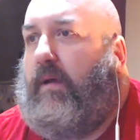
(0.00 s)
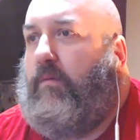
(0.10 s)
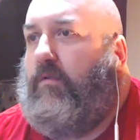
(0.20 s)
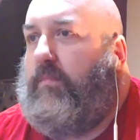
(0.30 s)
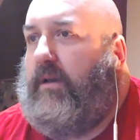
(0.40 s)

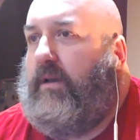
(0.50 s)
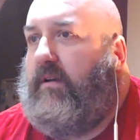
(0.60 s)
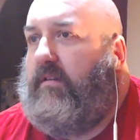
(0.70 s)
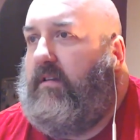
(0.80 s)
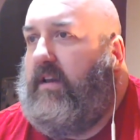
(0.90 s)
That would be
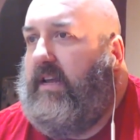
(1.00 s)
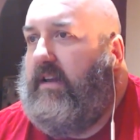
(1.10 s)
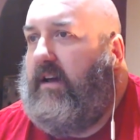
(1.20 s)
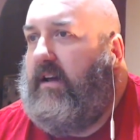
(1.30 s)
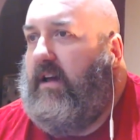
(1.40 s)
nice.
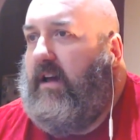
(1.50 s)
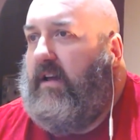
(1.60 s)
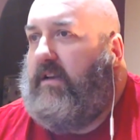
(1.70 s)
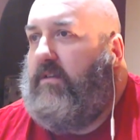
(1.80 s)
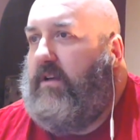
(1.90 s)
Nina,
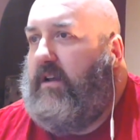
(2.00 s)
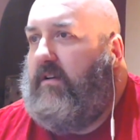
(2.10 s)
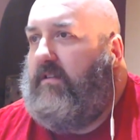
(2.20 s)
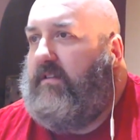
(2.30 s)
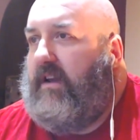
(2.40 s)
didn't
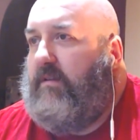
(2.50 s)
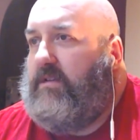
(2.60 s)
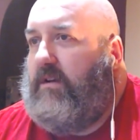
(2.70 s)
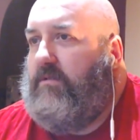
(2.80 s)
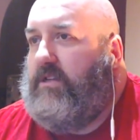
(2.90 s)
realise Danny
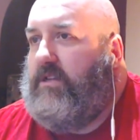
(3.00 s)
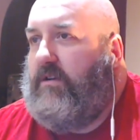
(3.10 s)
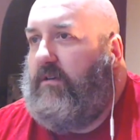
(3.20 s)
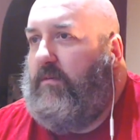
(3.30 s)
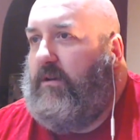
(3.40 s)
was
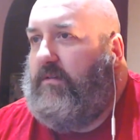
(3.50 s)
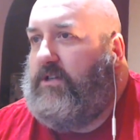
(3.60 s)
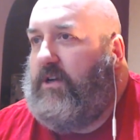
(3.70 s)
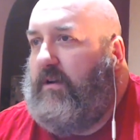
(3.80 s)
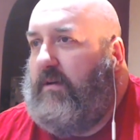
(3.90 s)
hosting, or I would have
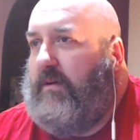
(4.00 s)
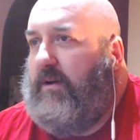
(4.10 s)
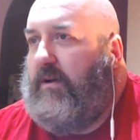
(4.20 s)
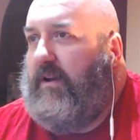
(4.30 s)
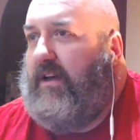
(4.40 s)
shown up
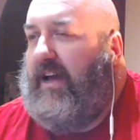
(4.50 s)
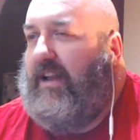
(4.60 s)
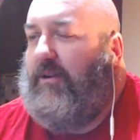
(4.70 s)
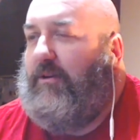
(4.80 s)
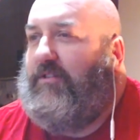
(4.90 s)
earlier
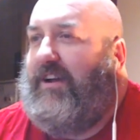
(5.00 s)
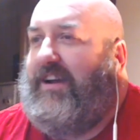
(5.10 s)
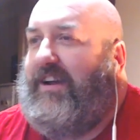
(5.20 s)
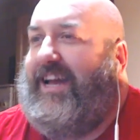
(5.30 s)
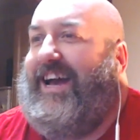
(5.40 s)
and not
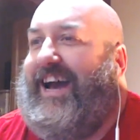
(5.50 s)
drunk.